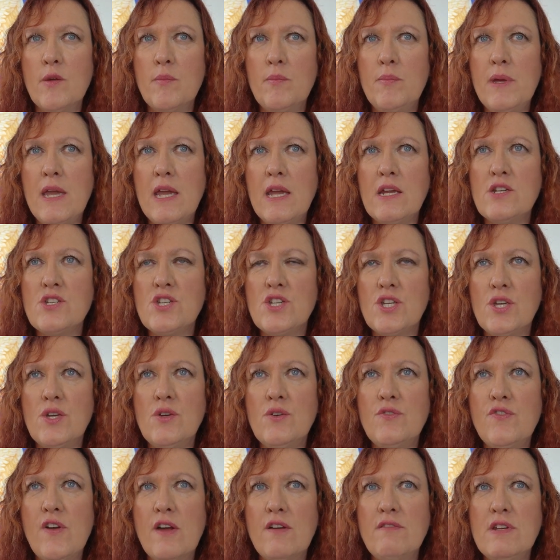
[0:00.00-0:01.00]
being
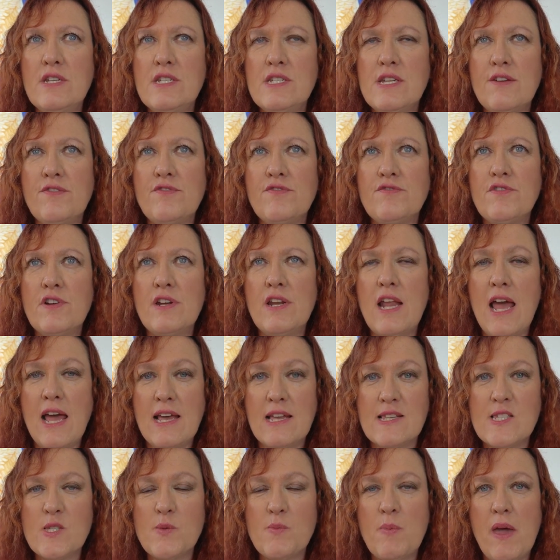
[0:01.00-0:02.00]
two very different
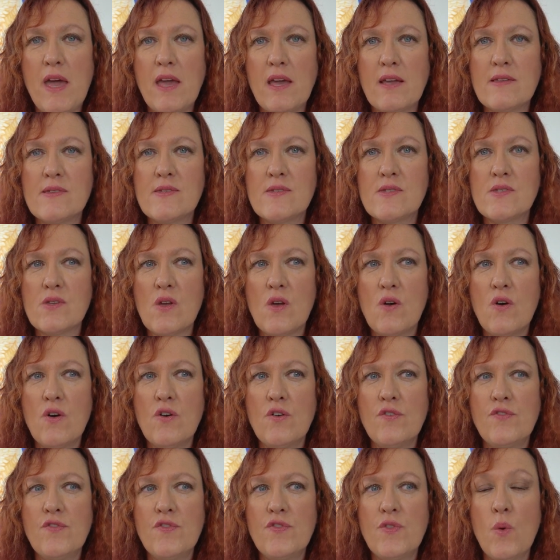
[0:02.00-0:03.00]
aspects
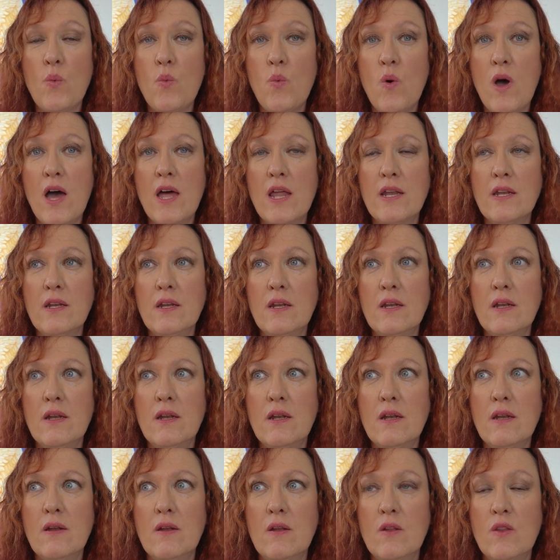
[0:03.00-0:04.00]
of the
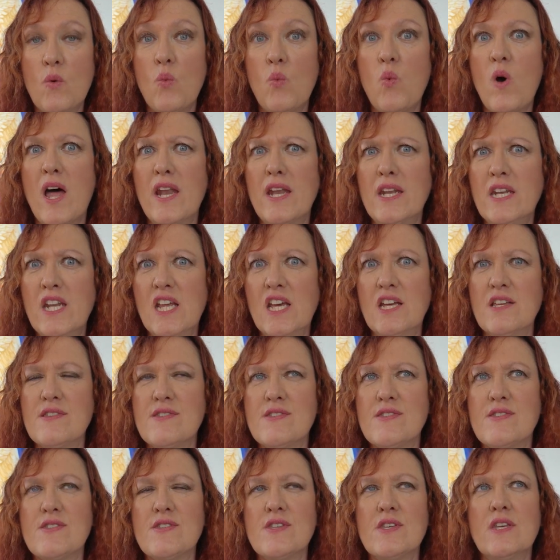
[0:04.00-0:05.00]

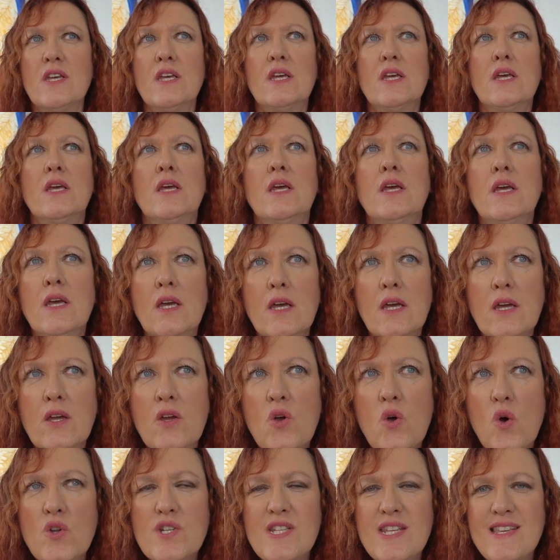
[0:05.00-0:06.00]
oneness.
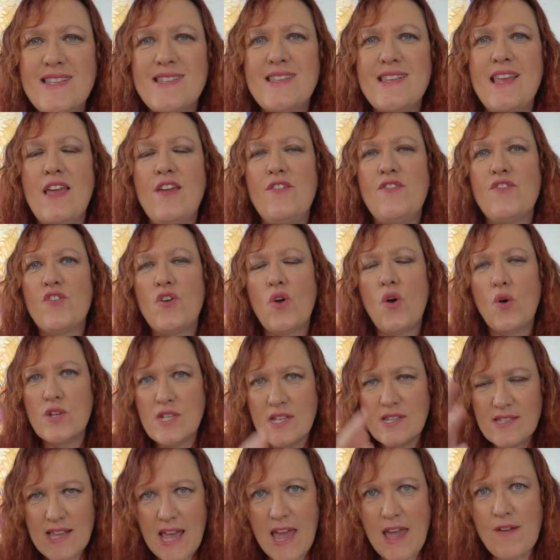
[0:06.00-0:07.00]
God is
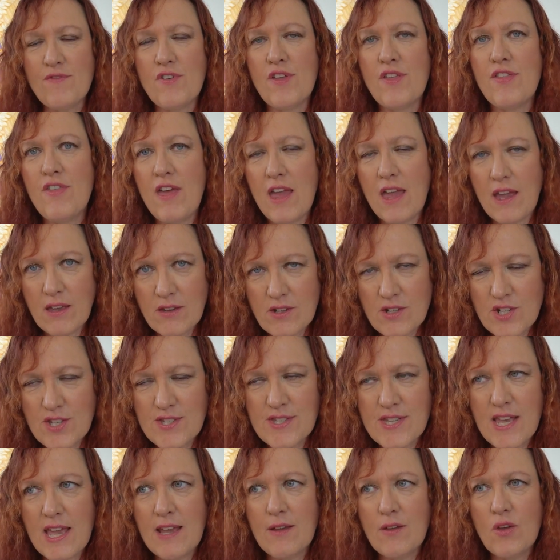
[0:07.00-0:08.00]
everything, she's
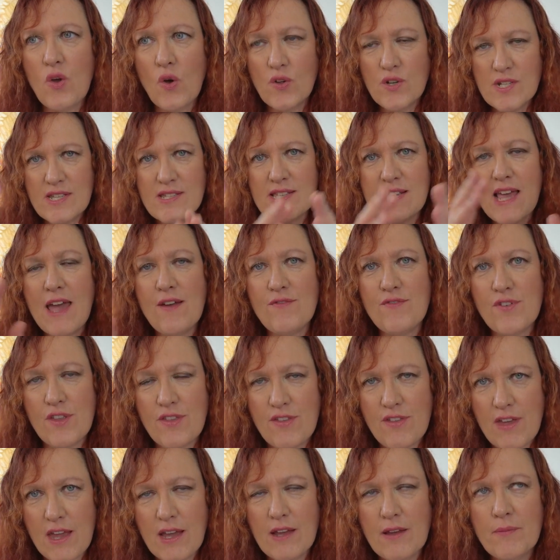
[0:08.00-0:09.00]
saying God is
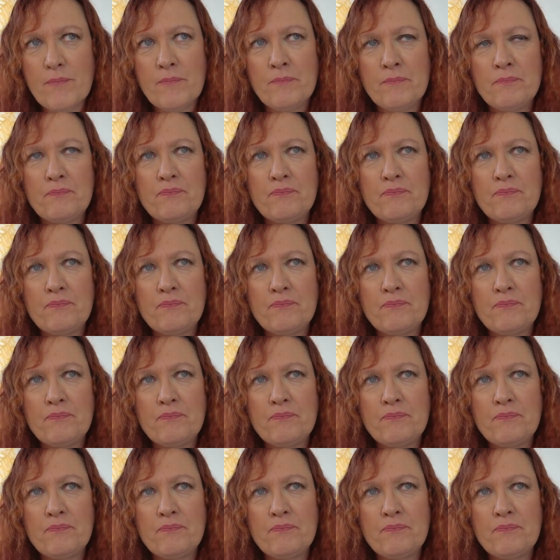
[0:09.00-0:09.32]
everything.